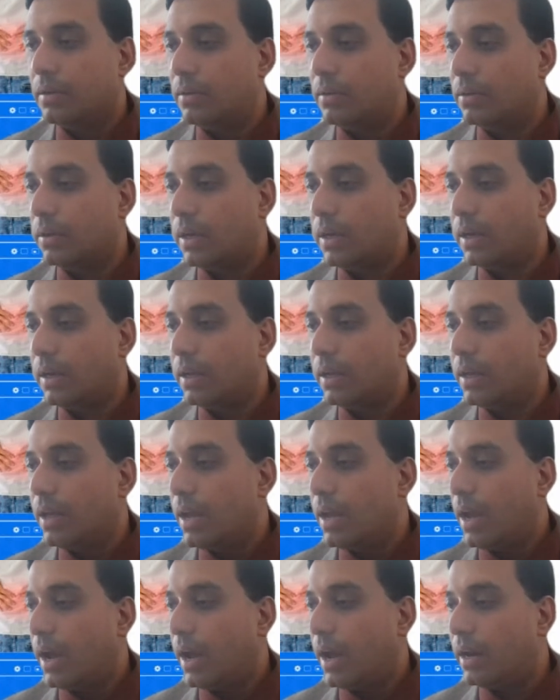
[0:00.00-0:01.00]
Okay.
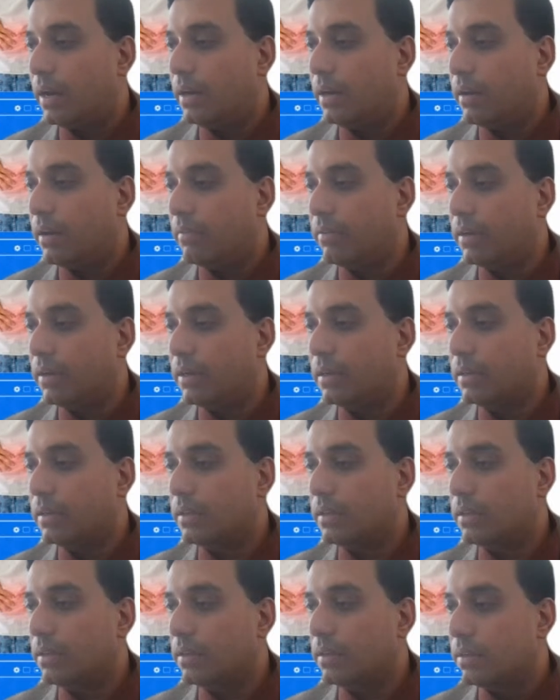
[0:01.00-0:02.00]
And never